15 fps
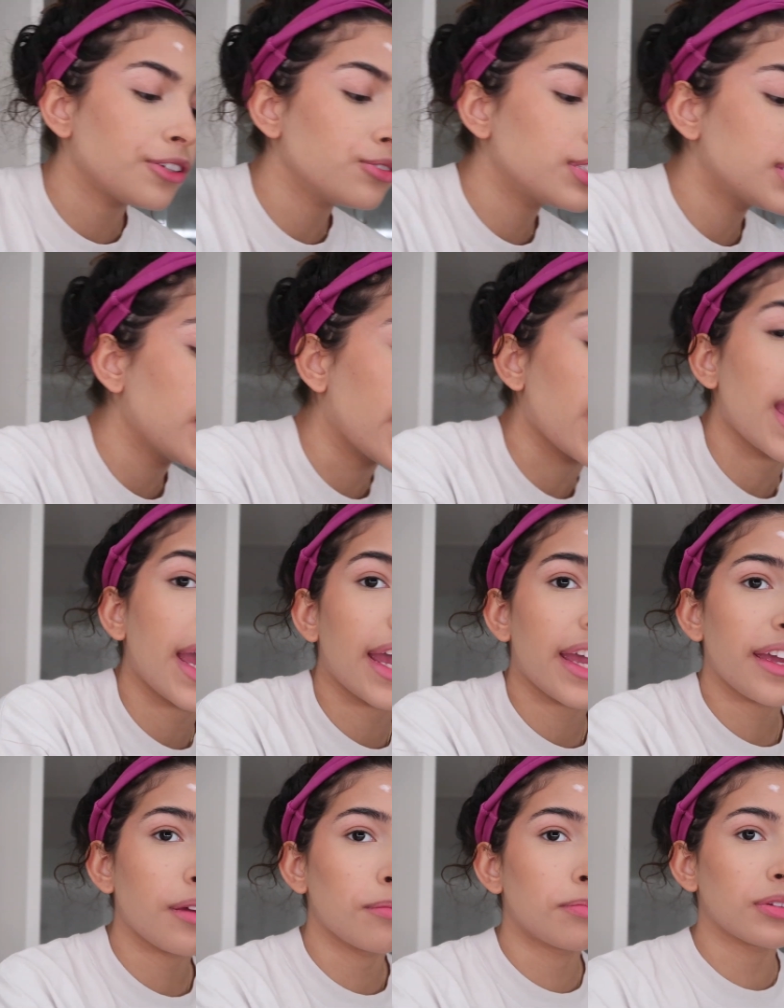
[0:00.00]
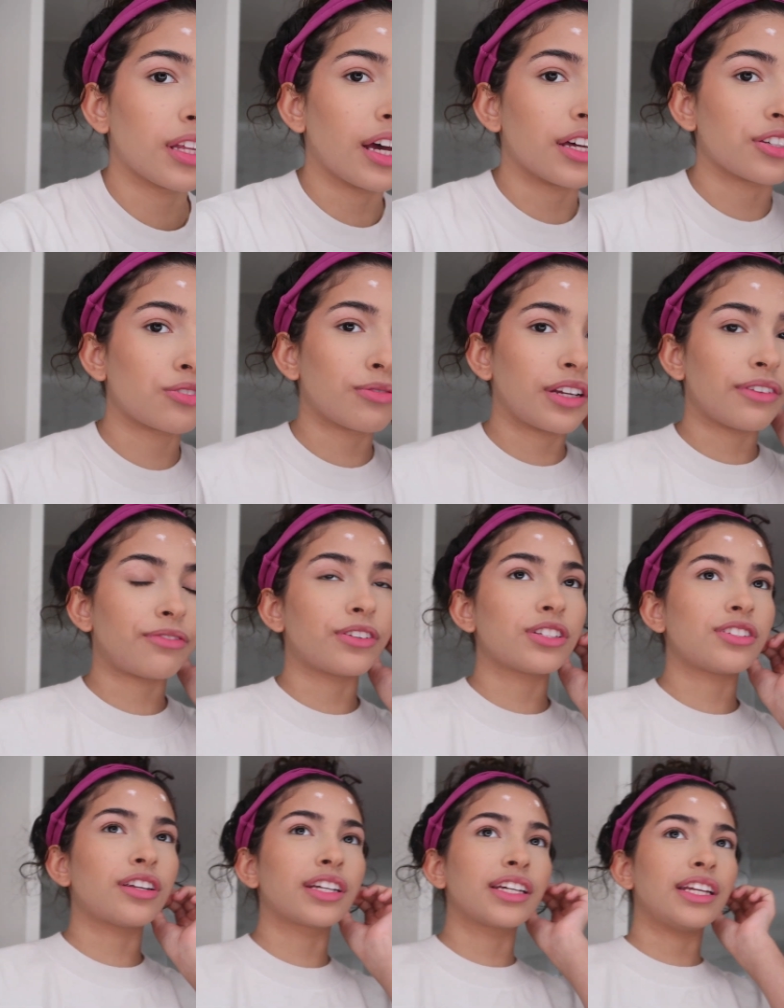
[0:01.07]
used to hate blush when I
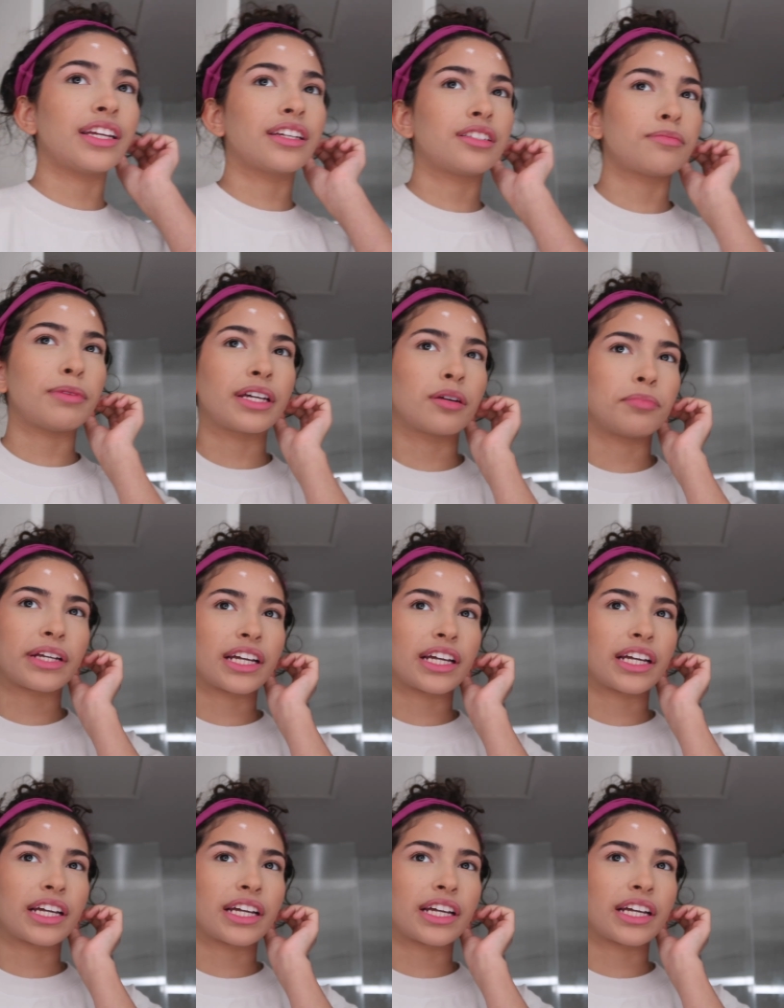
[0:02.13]
first started getting into makeup.